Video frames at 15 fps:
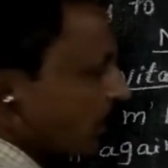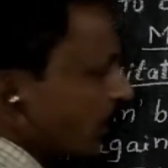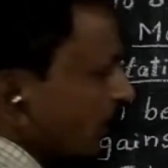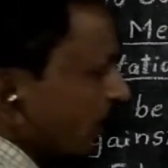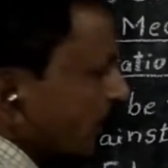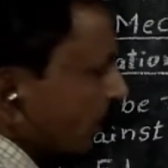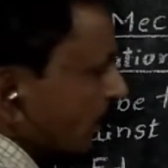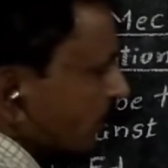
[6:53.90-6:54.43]
D
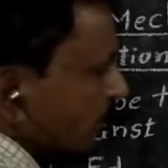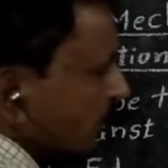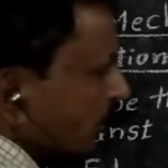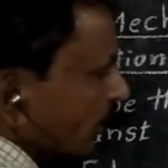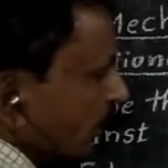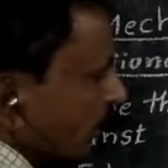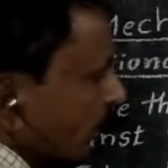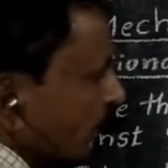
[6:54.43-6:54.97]
is
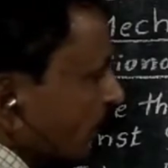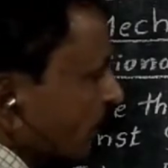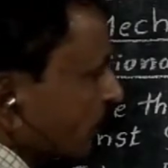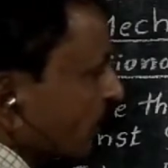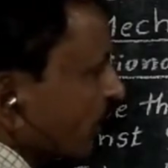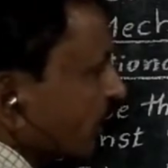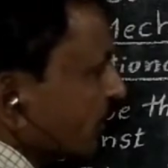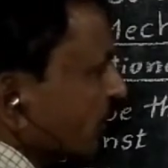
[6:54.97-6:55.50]
the
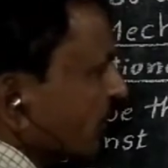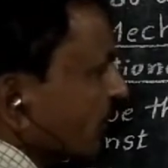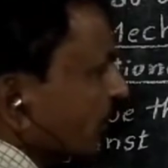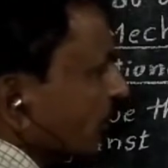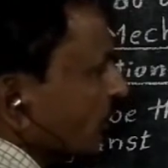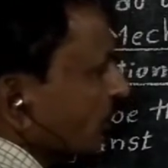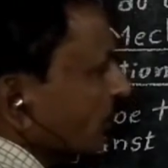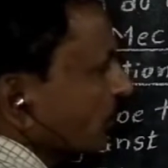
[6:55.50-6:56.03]
displacement
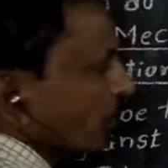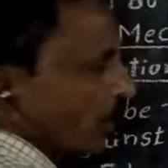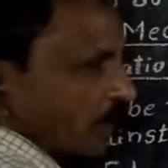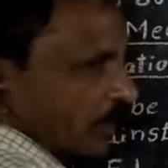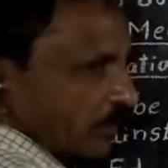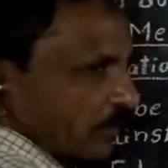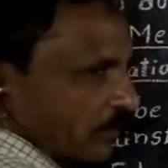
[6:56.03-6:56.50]
of the body